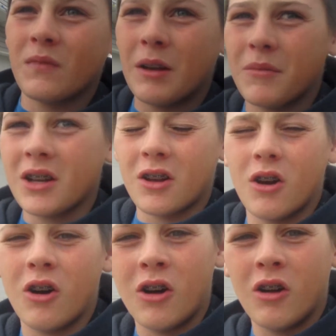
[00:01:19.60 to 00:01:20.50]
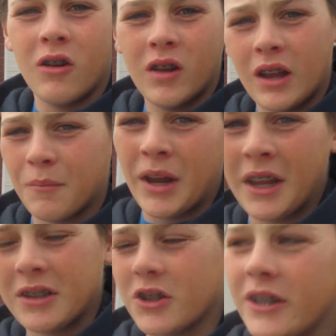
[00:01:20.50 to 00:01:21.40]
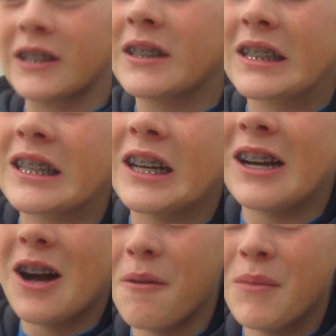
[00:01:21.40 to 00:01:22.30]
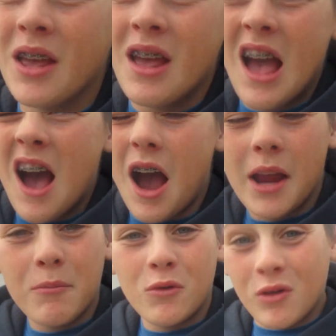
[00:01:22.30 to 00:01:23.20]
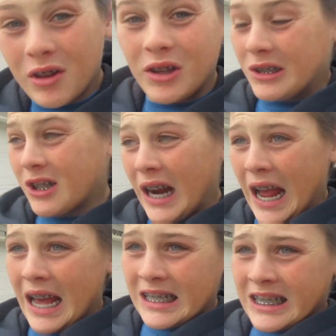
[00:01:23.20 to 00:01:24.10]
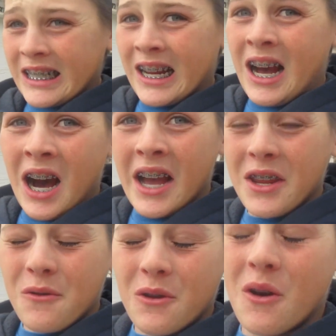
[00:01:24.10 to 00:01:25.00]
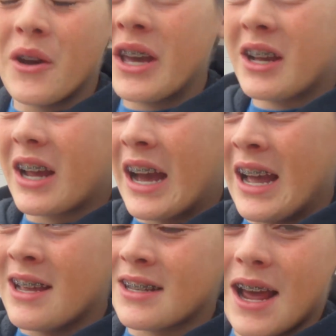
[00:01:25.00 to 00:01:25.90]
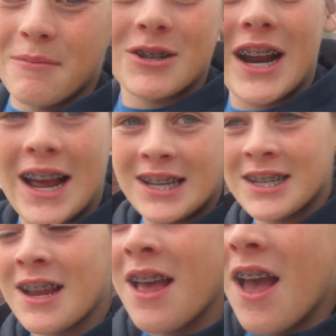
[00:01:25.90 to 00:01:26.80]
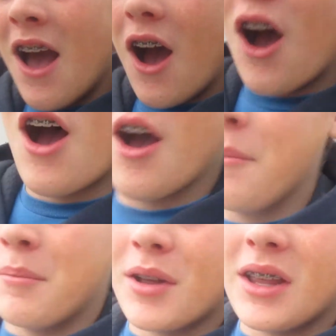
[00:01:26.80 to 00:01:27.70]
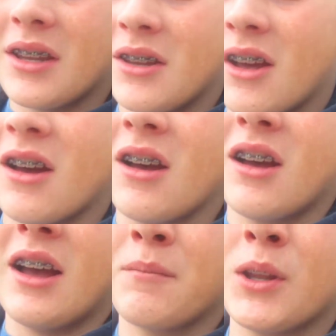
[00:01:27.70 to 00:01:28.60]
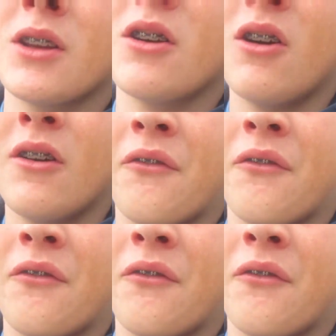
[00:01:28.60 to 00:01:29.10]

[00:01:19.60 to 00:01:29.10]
I'm gonna call my tricks. Um, I'm really trash. Uh, you know it, guys. I'm trash. Um, but uh, I'm gonna call a